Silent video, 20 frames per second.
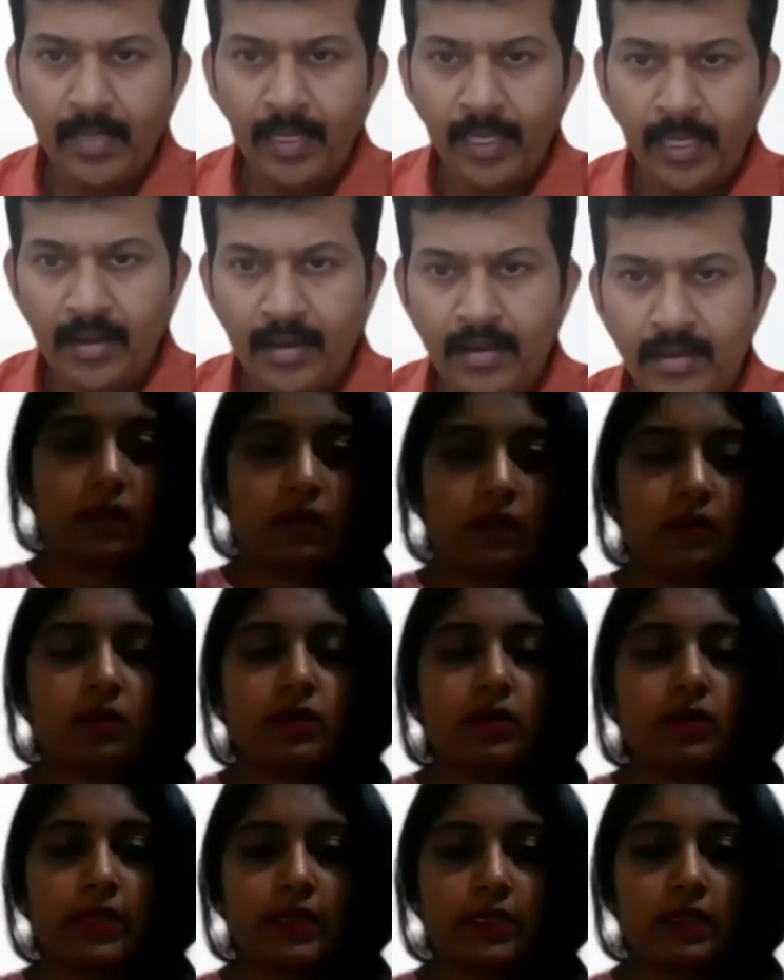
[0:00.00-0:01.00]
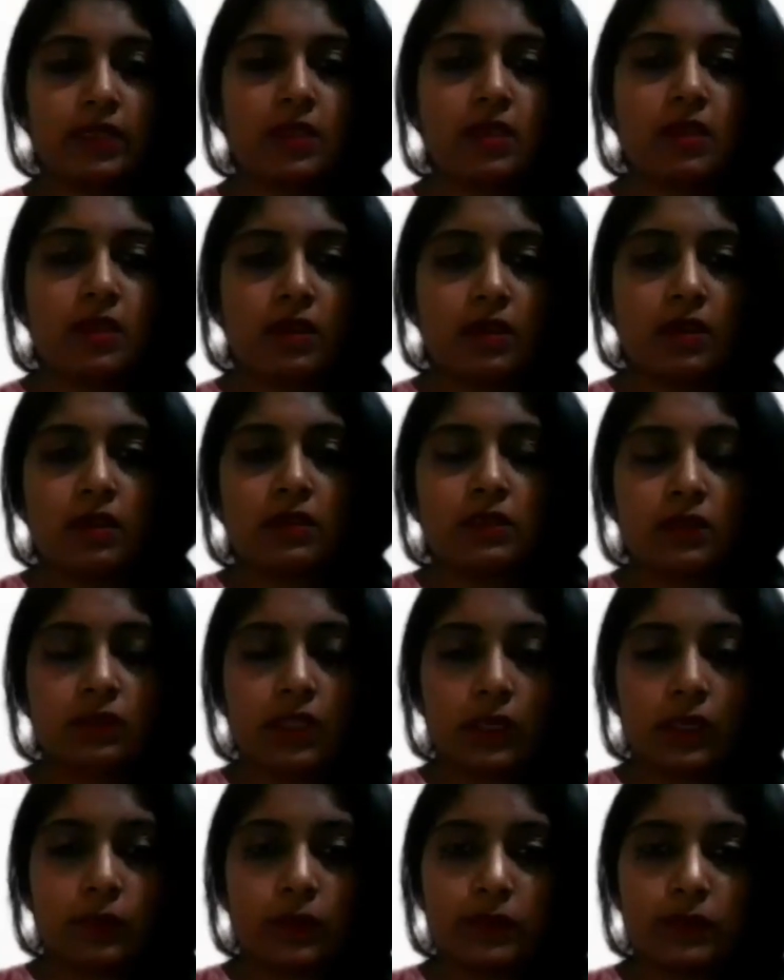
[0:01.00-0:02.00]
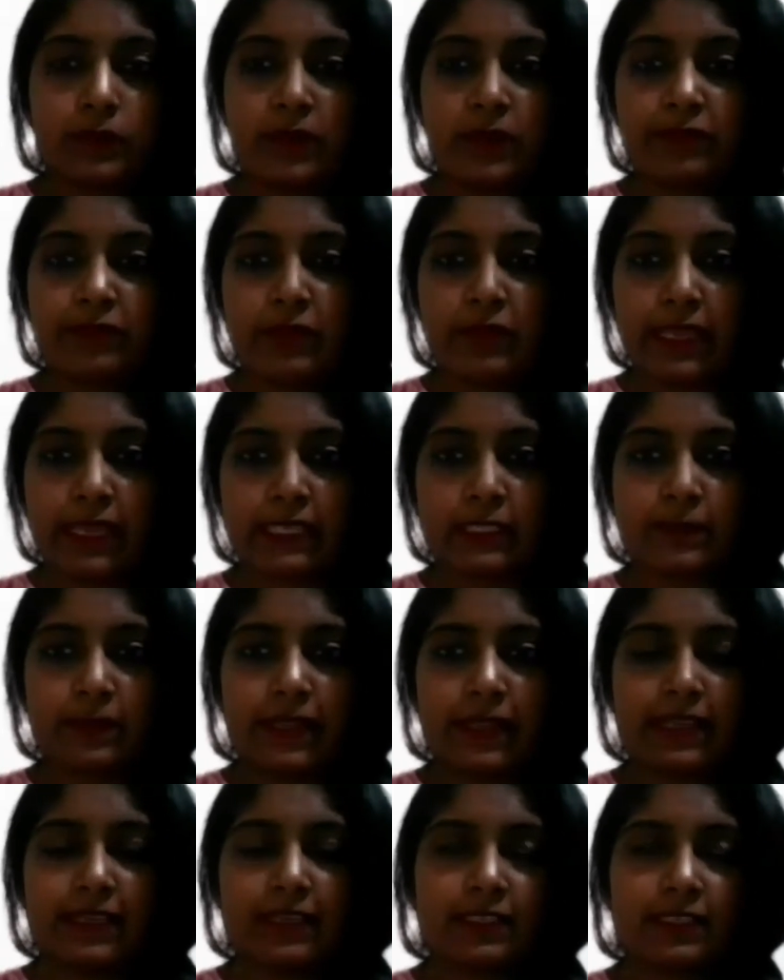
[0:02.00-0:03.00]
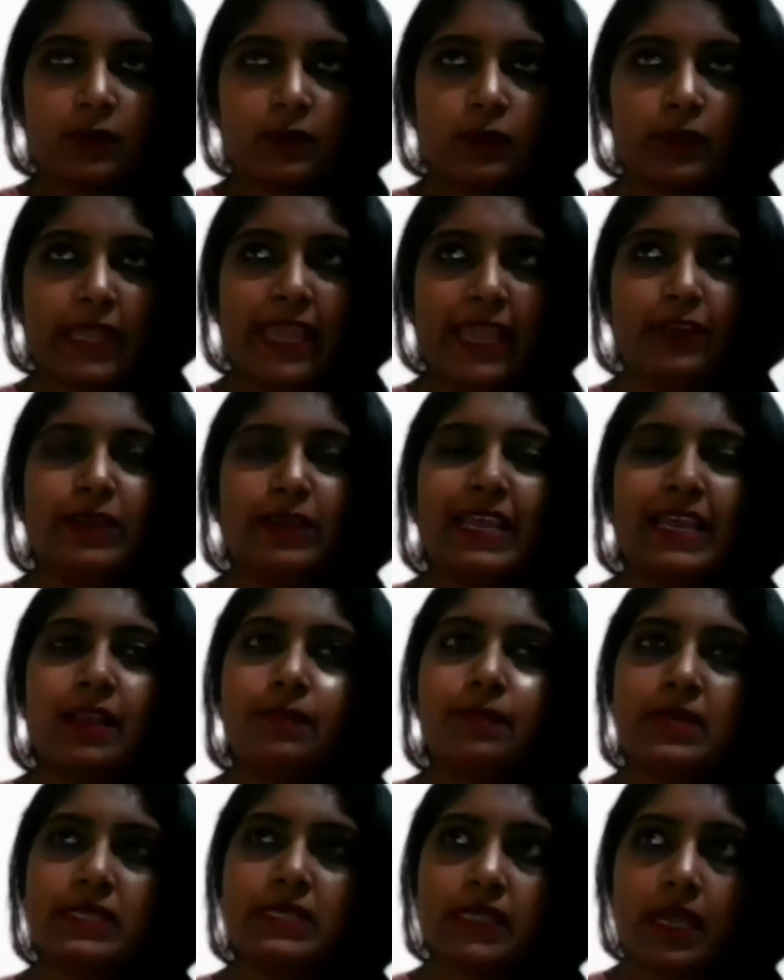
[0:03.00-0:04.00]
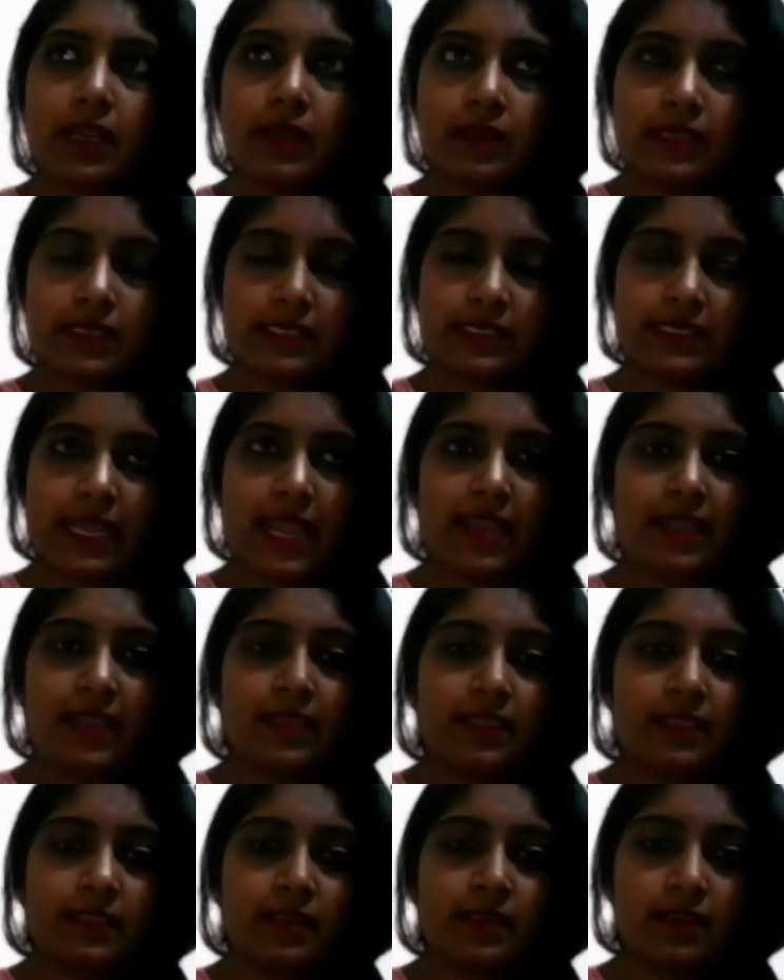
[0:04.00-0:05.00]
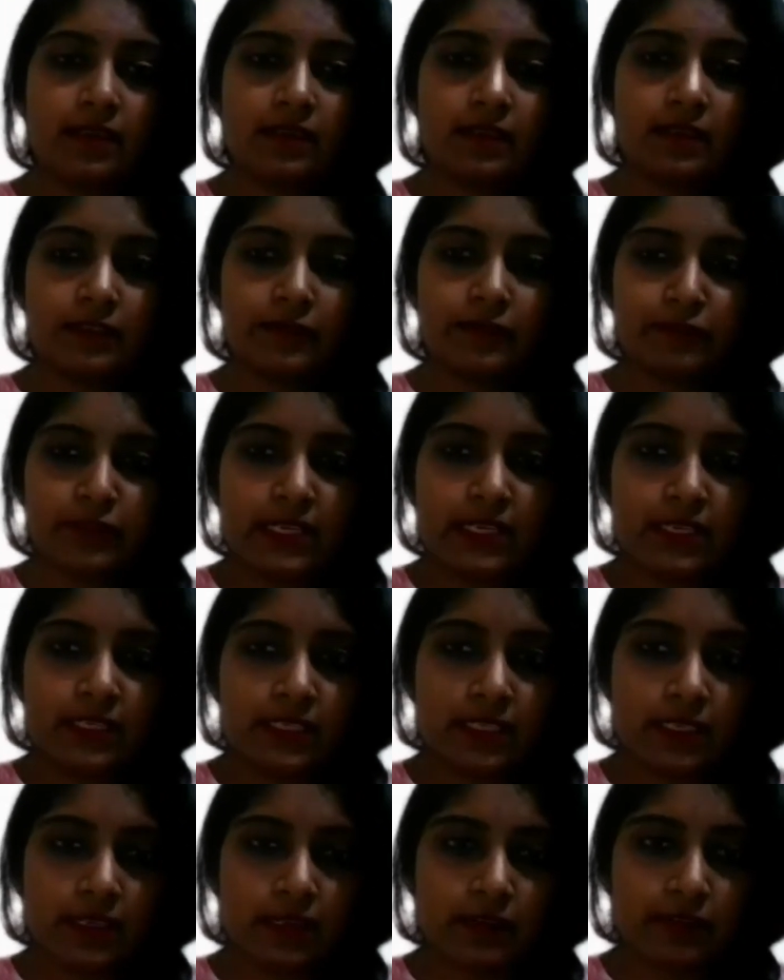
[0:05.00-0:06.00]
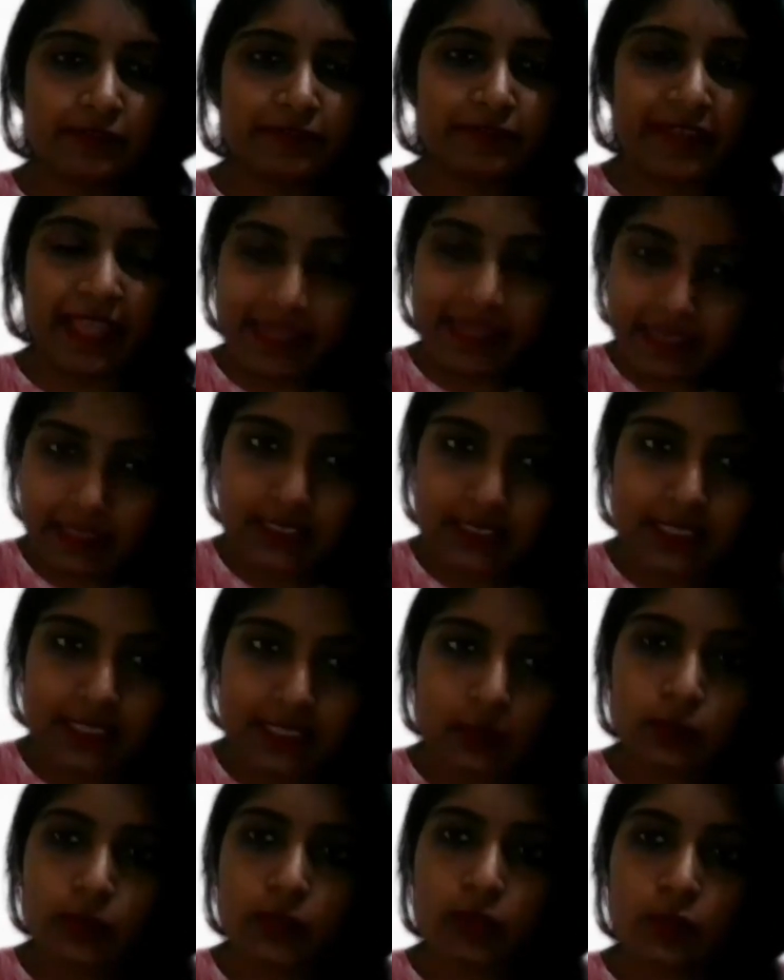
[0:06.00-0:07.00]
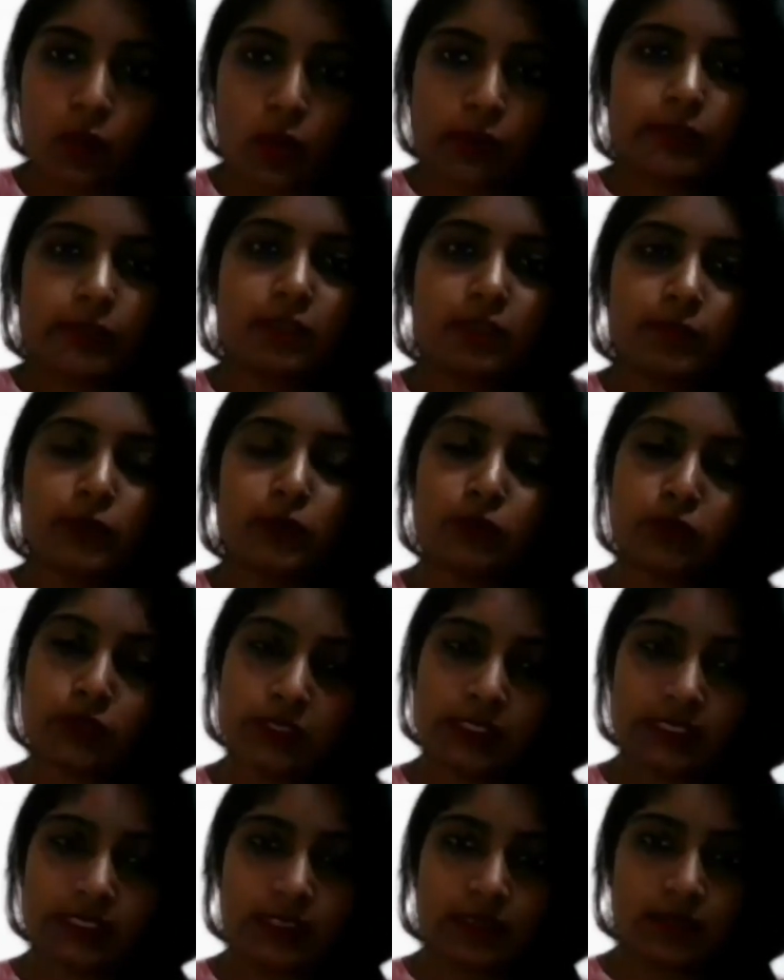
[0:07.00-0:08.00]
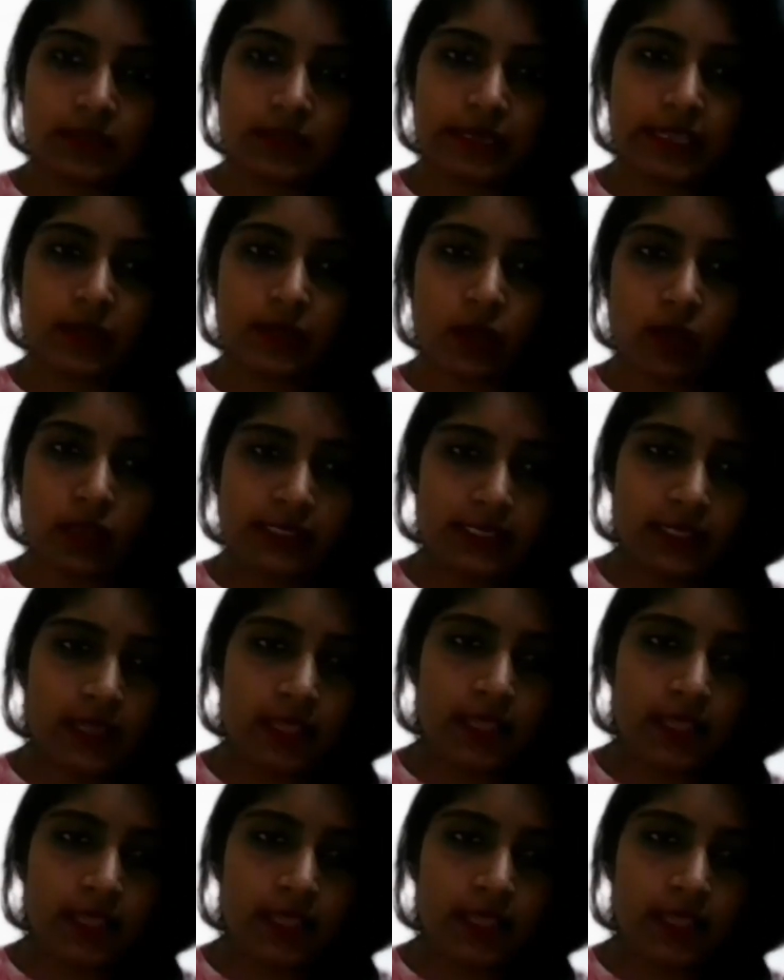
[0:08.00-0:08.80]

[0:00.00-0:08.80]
Okay, all right. So that was briefly explained. So can you help us understand the different factors that would contribute to this hearing loss?